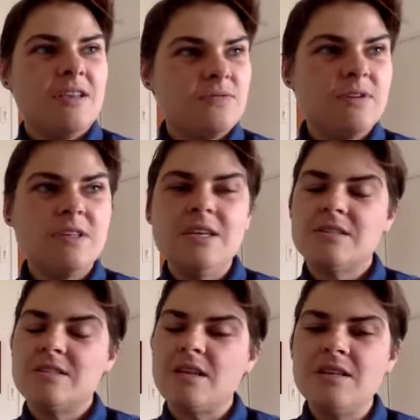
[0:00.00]
really
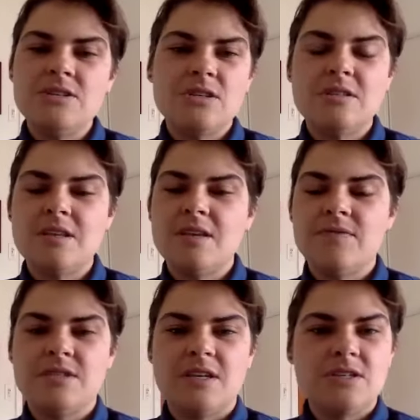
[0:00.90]
extending just the
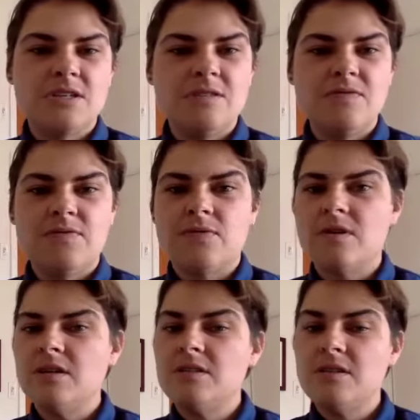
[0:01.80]
invitation for
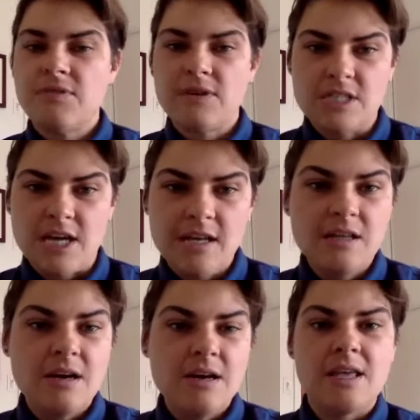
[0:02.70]
a different
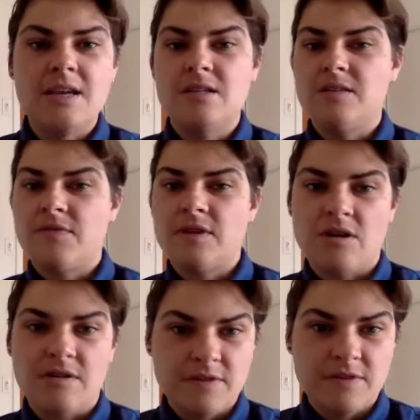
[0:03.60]
dialogue and a different
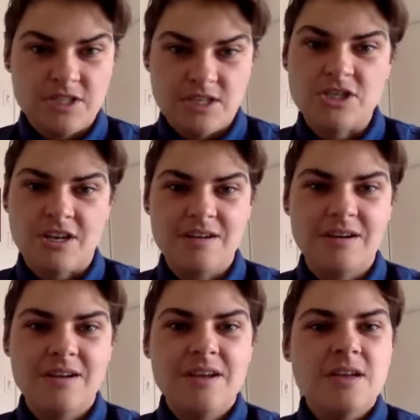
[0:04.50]
conversation.
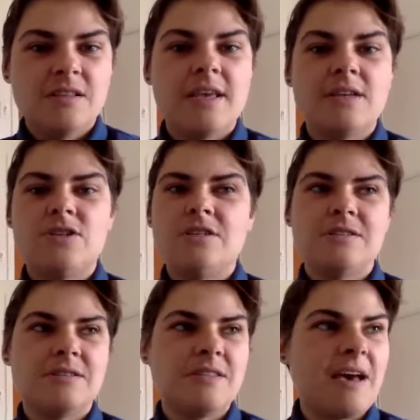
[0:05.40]
Like
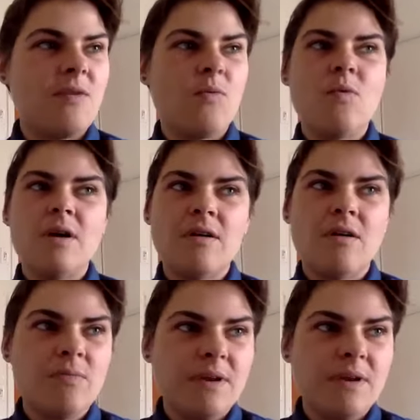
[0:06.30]
just that one
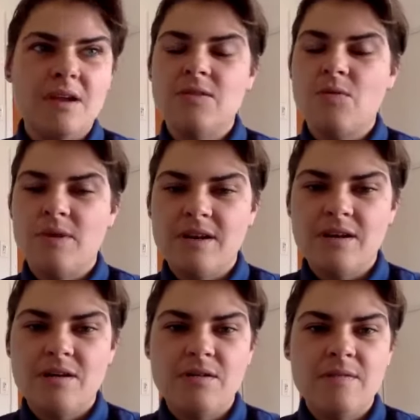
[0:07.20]
opening in the
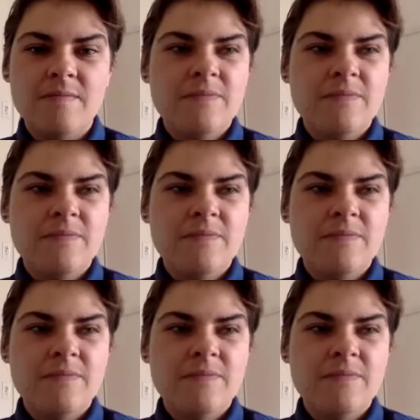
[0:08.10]
window,